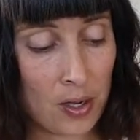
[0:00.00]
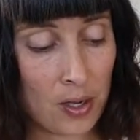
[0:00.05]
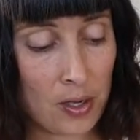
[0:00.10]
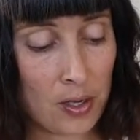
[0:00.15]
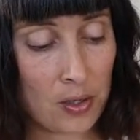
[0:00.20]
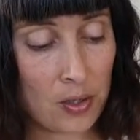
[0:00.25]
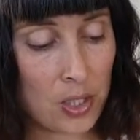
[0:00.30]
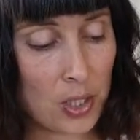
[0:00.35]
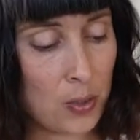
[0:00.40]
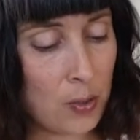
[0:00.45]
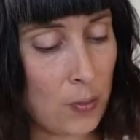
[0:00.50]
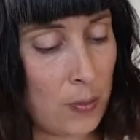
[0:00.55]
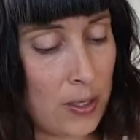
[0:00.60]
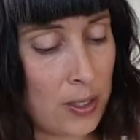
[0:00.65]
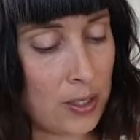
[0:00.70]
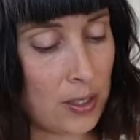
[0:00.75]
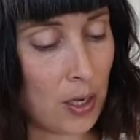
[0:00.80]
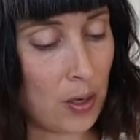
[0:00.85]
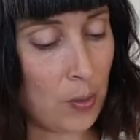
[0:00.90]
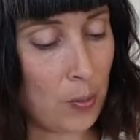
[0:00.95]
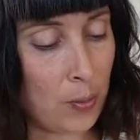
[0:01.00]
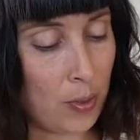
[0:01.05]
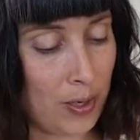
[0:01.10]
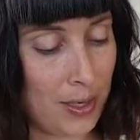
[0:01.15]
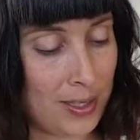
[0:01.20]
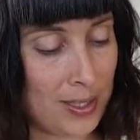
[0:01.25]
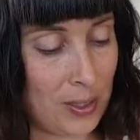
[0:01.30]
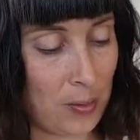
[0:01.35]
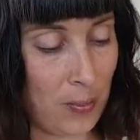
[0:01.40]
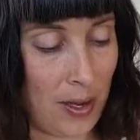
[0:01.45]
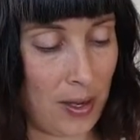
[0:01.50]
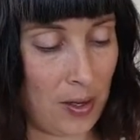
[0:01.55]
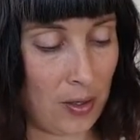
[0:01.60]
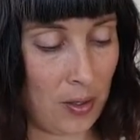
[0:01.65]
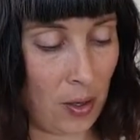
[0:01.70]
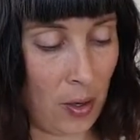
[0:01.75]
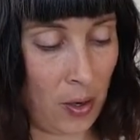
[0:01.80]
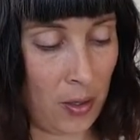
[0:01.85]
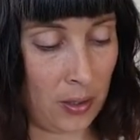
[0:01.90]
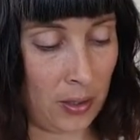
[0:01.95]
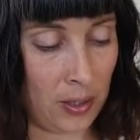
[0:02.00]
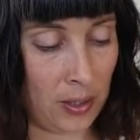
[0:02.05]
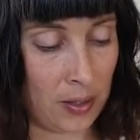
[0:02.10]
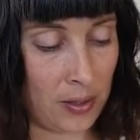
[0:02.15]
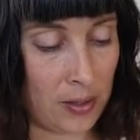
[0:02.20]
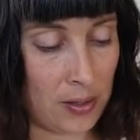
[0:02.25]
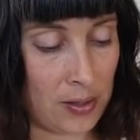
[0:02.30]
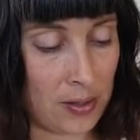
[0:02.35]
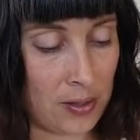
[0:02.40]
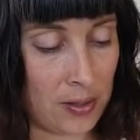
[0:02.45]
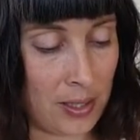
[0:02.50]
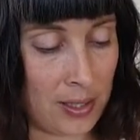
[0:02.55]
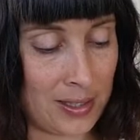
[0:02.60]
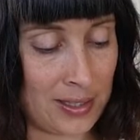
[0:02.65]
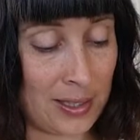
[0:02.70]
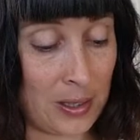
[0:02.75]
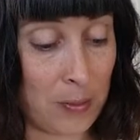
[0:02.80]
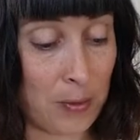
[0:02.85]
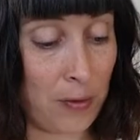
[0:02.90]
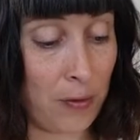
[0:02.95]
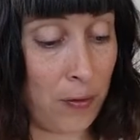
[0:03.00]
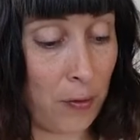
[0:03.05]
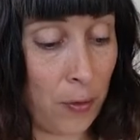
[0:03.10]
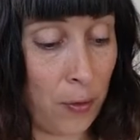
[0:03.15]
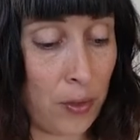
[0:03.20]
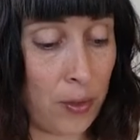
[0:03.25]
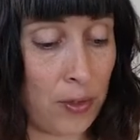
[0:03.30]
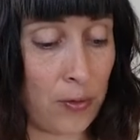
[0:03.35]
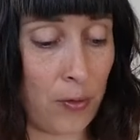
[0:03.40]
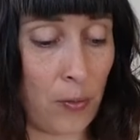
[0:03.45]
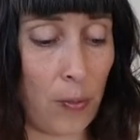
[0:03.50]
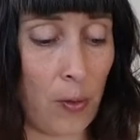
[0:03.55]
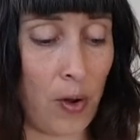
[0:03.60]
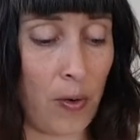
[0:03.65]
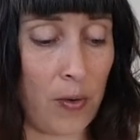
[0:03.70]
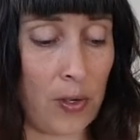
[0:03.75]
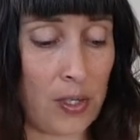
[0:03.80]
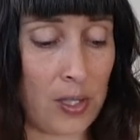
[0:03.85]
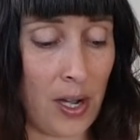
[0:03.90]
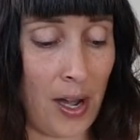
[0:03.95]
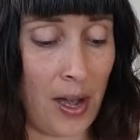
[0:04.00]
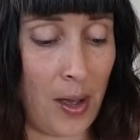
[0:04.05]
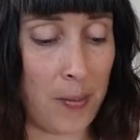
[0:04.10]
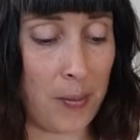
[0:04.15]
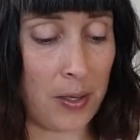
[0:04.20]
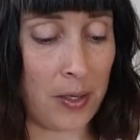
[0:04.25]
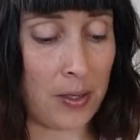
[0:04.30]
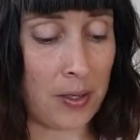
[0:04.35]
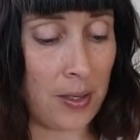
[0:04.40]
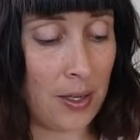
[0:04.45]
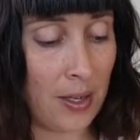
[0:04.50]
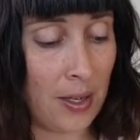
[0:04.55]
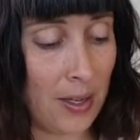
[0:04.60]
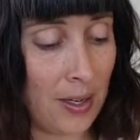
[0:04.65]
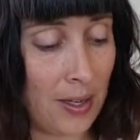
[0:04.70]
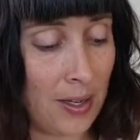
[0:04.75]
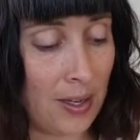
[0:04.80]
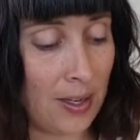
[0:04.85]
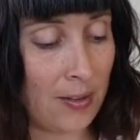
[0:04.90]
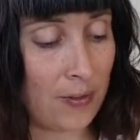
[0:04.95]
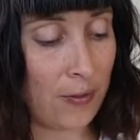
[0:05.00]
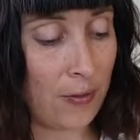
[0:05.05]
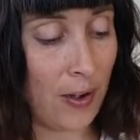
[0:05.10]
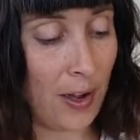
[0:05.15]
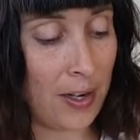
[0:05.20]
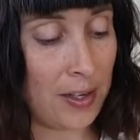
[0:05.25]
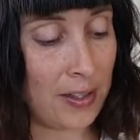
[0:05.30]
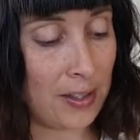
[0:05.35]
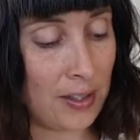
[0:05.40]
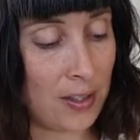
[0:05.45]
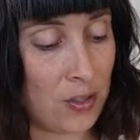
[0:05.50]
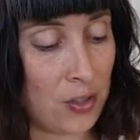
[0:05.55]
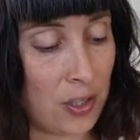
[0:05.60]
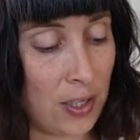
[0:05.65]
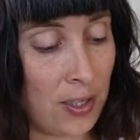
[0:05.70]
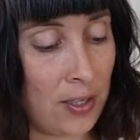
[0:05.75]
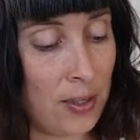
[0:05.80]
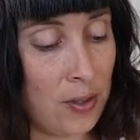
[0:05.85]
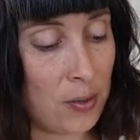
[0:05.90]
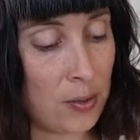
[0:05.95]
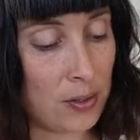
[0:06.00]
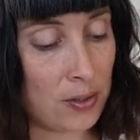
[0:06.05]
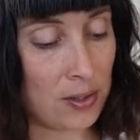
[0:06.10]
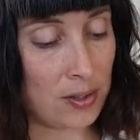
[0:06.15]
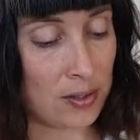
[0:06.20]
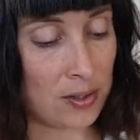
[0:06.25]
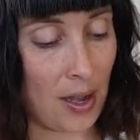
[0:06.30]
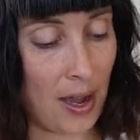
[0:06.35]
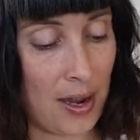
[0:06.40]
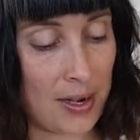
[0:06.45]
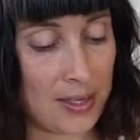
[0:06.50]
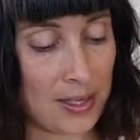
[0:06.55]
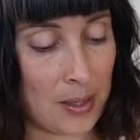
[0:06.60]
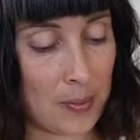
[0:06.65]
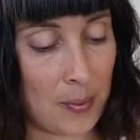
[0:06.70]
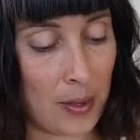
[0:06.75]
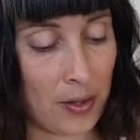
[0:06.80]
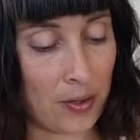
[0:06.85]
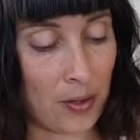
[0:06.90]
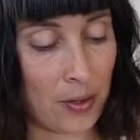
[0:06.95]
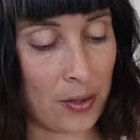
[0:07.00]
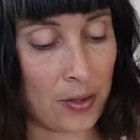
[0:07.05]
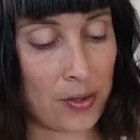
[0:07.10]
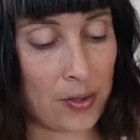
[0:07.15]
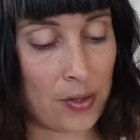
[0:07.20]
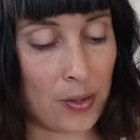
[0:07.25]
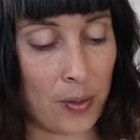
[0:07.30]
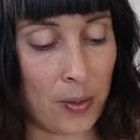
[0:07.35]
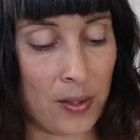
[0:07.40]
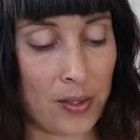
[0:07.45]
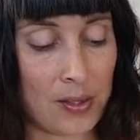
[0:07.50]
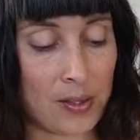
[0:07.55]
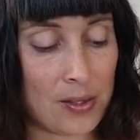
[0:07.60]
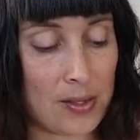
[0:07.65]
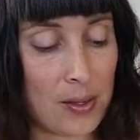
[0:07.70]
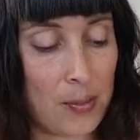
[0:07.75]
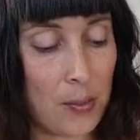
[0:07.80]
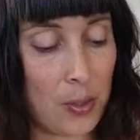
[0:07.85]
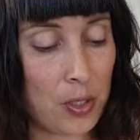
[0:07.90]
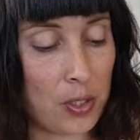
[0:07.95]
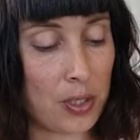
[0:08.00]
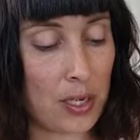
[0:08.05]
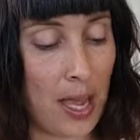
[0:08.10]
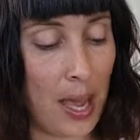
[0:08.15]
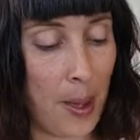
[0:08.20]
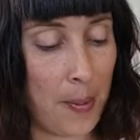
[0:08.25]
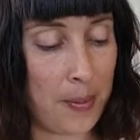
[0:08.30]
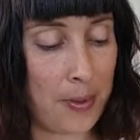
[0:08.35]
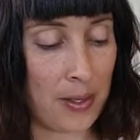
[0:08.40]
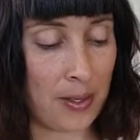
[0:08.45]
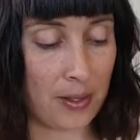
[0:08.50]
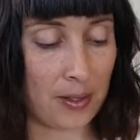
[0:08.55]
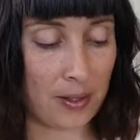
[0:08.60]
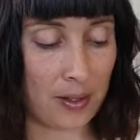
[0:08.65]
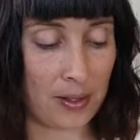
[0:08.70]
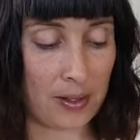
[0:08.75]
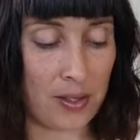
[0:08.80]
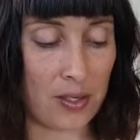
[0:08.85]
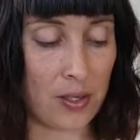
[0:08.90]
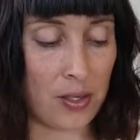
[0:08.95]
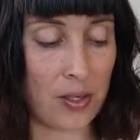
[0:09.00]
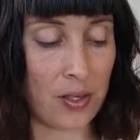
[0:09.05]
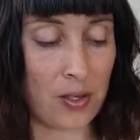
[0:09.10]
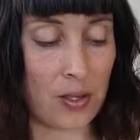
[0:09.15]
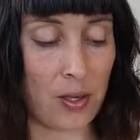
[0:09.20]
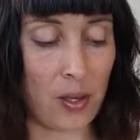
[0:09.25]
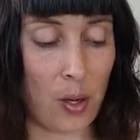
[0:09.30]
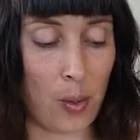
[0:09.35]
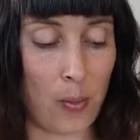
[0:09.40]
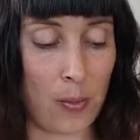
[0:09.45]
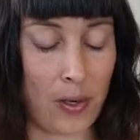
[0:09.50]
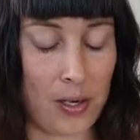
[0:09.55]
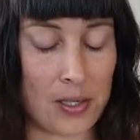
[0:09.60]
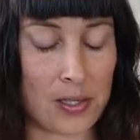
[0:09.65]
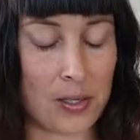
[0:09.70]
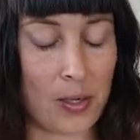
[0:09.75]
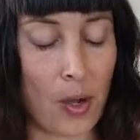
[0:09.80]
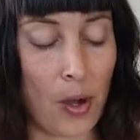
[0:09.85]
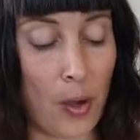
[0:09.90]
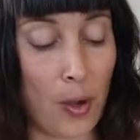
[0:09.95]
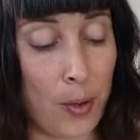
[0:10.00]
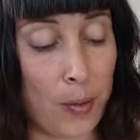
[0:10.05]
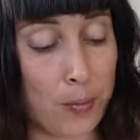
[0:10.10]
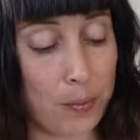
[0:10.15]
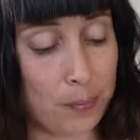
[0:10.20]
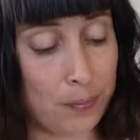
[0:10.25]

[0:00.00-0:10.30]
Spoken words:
she will be so oppressed by her loneliness as to be forced from her retirement and find congenial society among those who are in a somewhat happier condition than her present home.